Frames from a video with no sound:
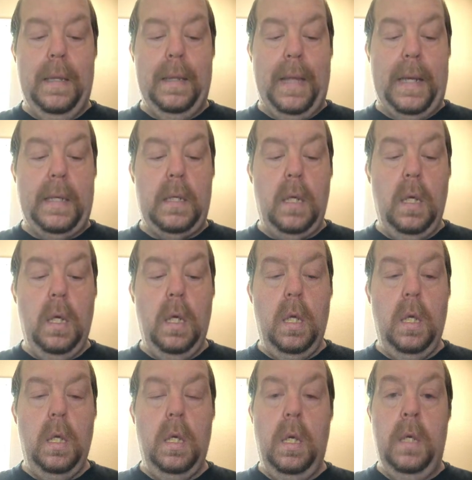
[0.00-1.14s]
light
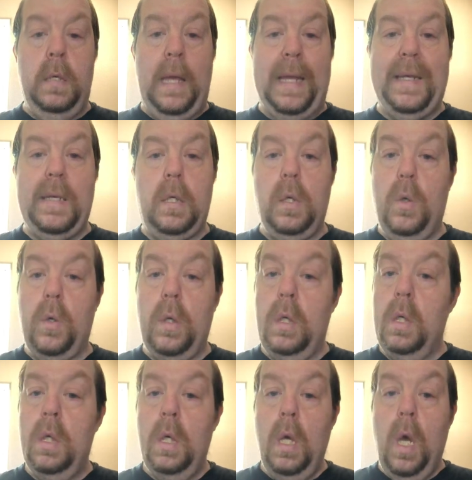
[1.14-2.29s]
night token